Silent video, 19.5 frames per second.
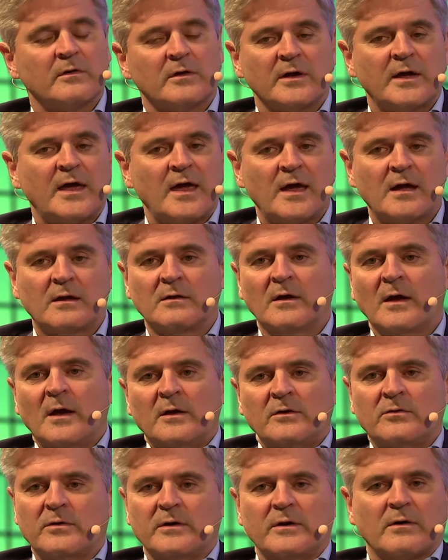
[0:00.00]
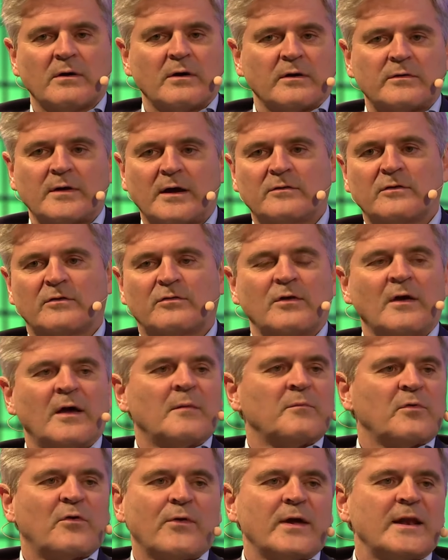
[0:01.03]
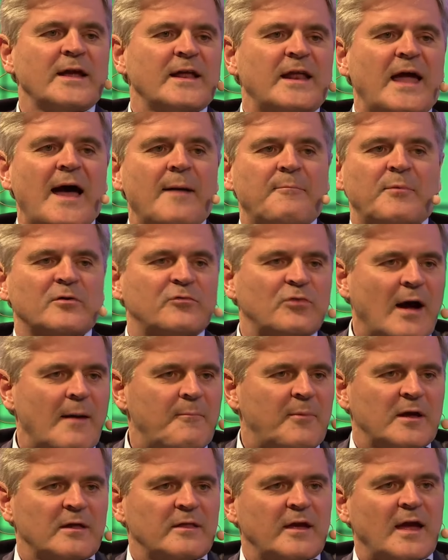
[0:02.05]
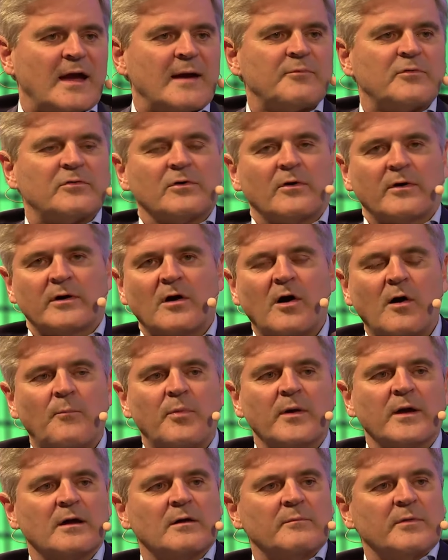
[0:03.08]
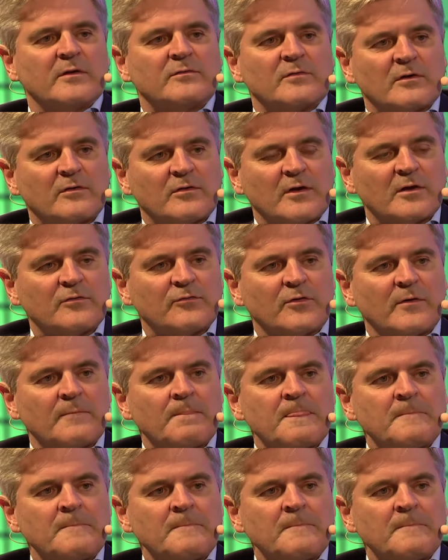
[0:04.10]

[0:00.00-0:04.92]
You can't do it your own. It's not just creating except, an app and dropping it in the app store and hoping it'll be successful.